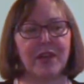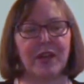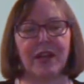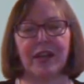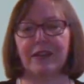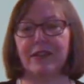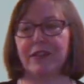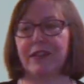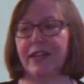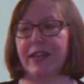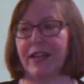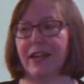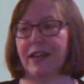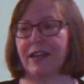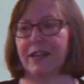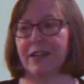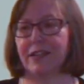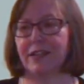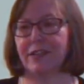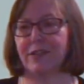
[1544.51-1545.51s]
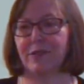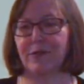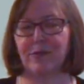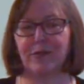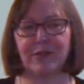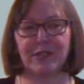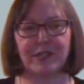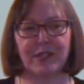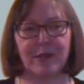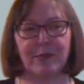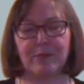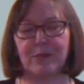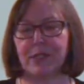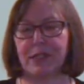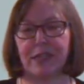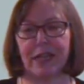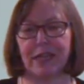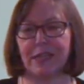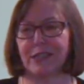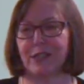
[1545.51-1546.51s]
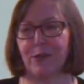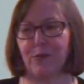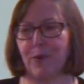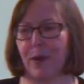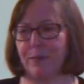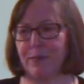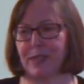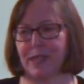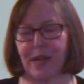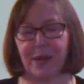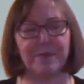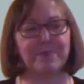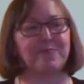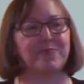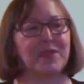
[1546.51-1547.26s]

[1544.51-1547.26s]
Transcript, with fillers: a link to some sexy website.